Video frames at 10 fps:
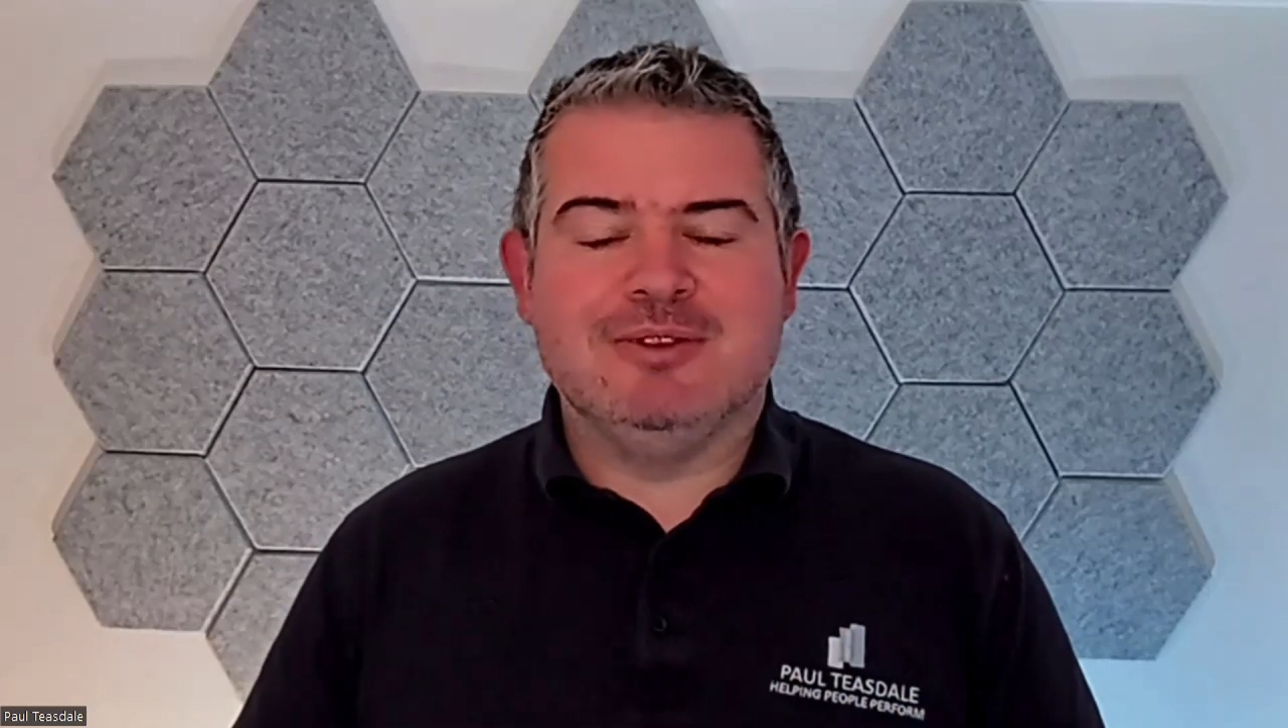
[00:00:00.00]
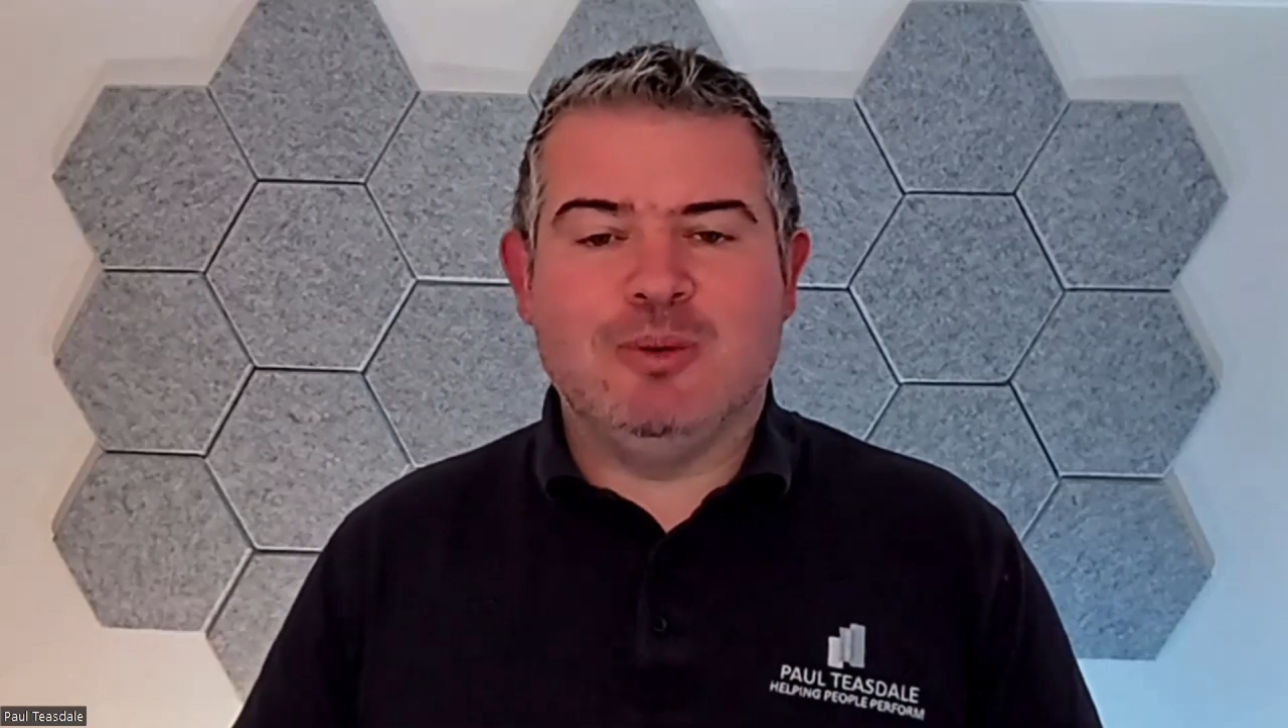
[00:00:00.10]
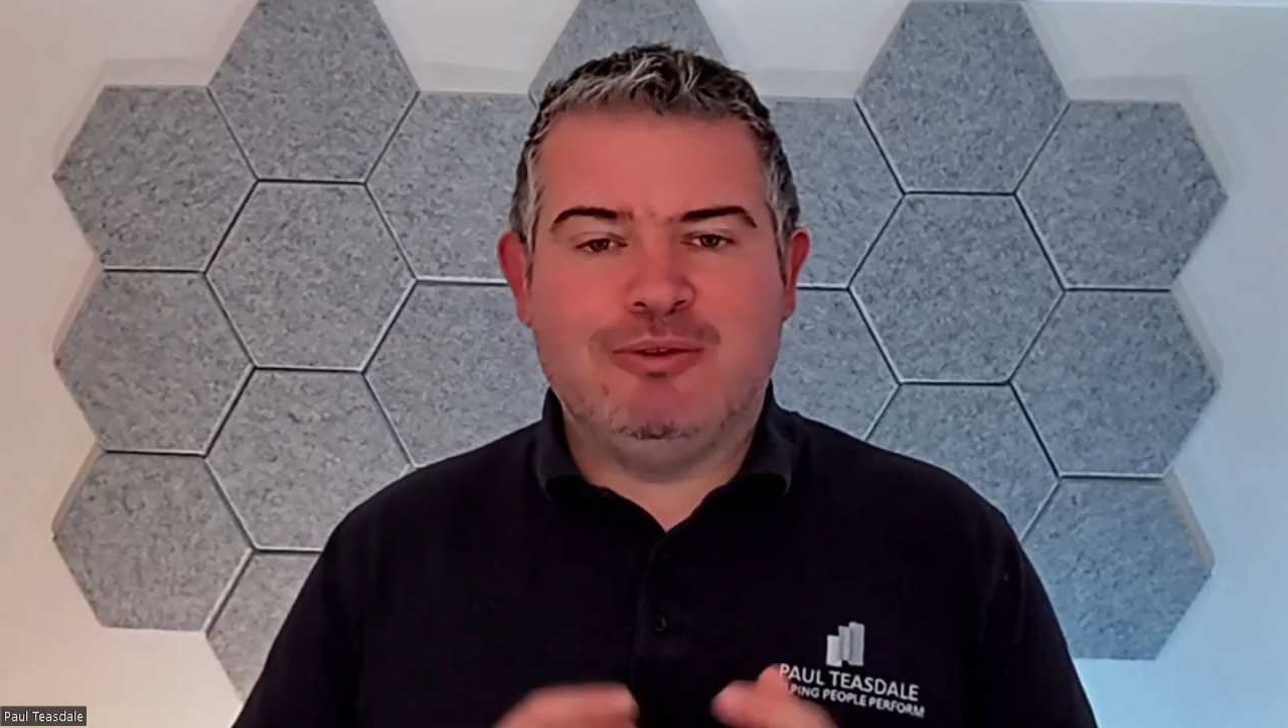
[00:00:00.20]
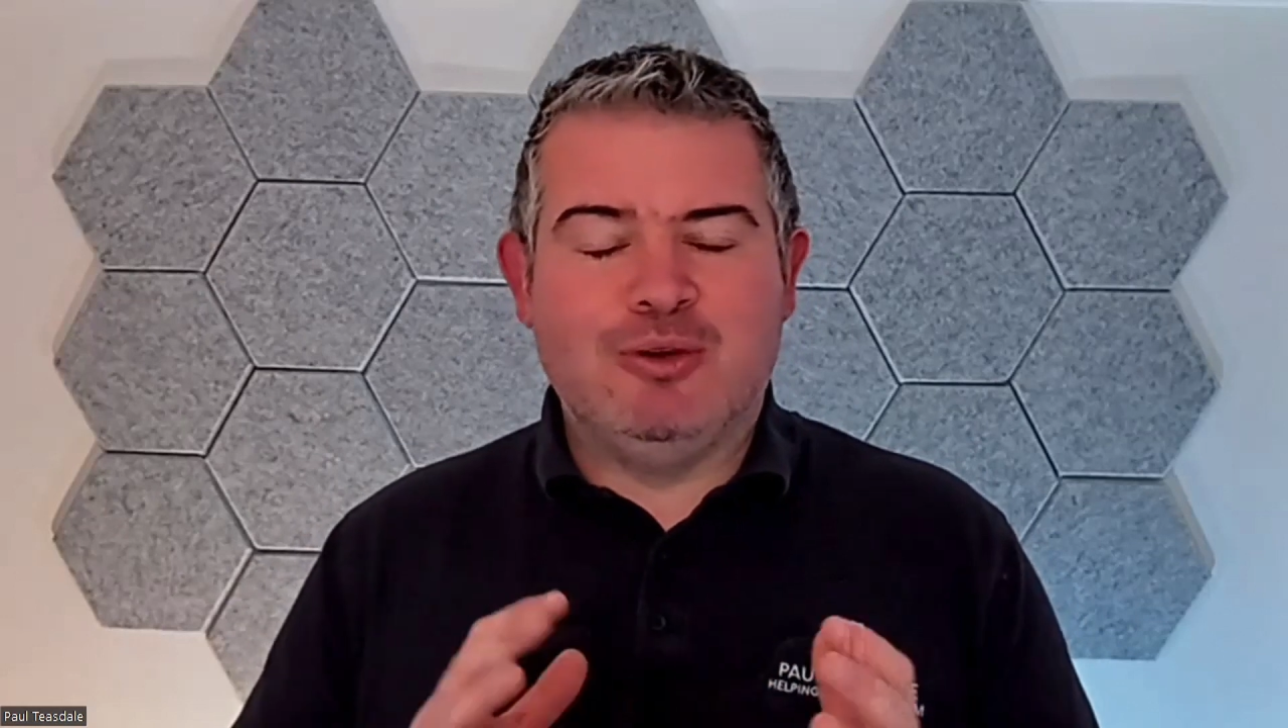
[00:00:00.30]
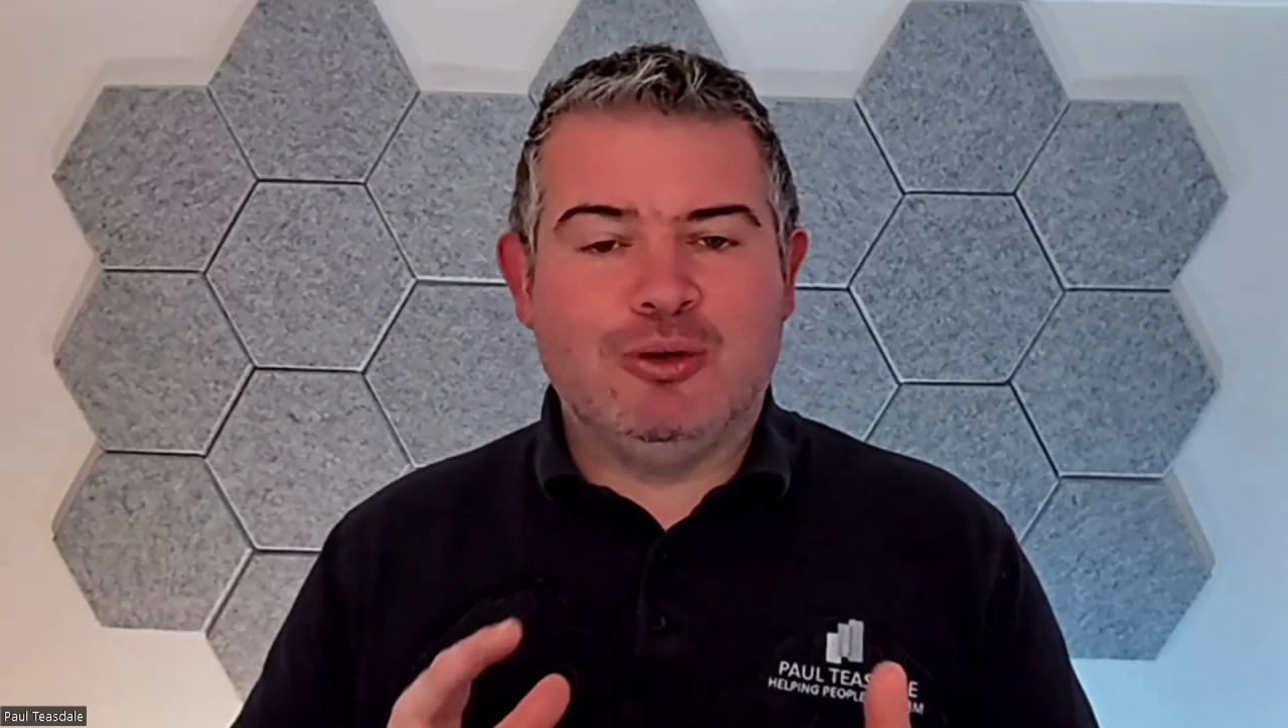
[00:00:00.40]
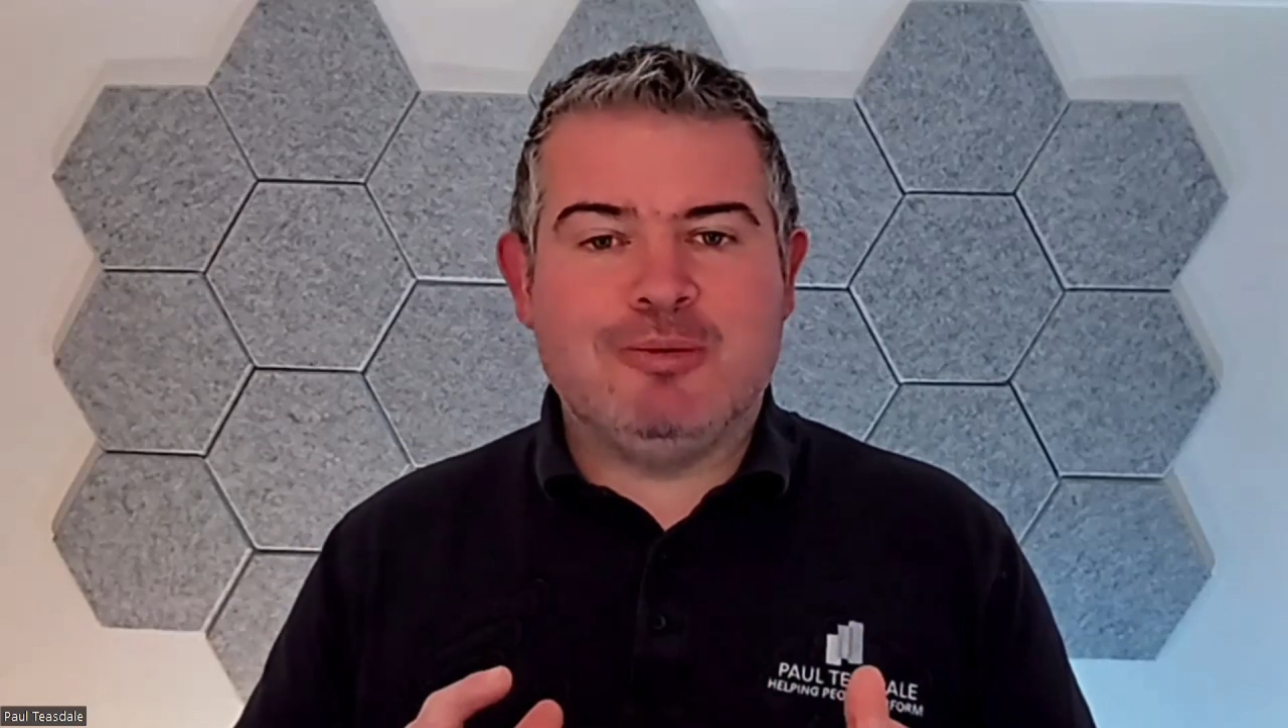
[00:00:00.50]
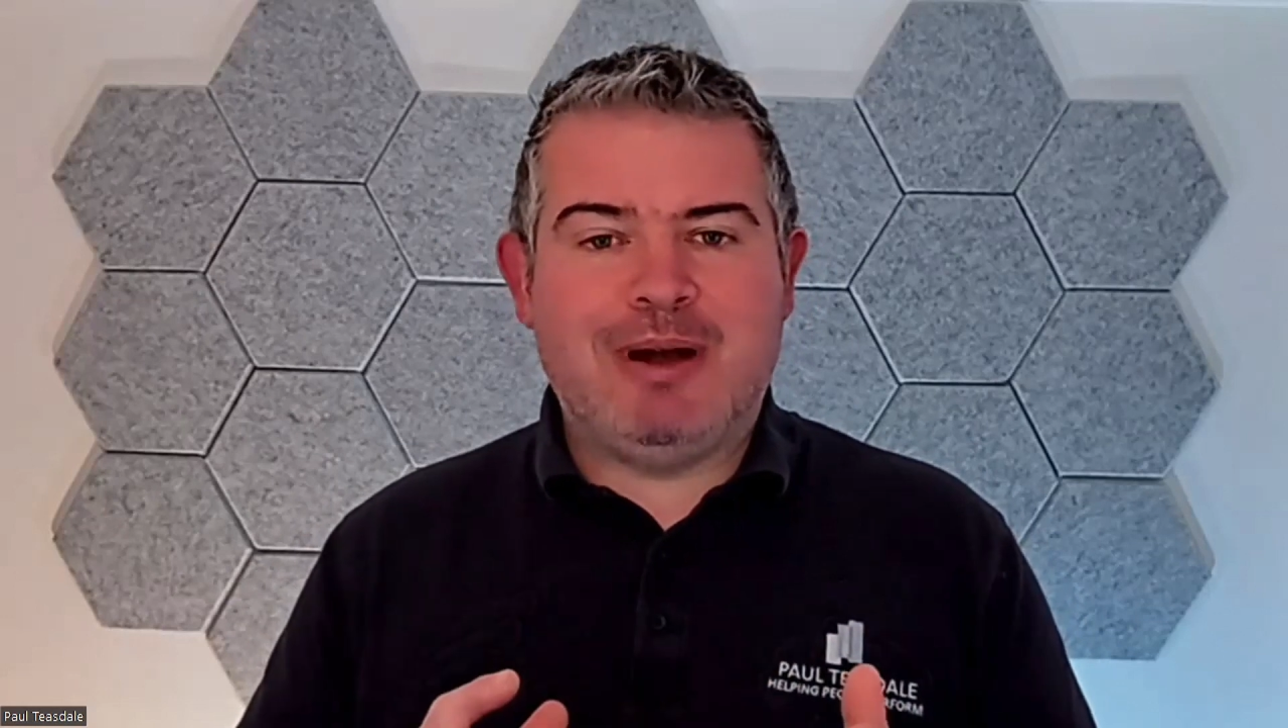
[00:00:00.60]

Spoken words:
So we've talked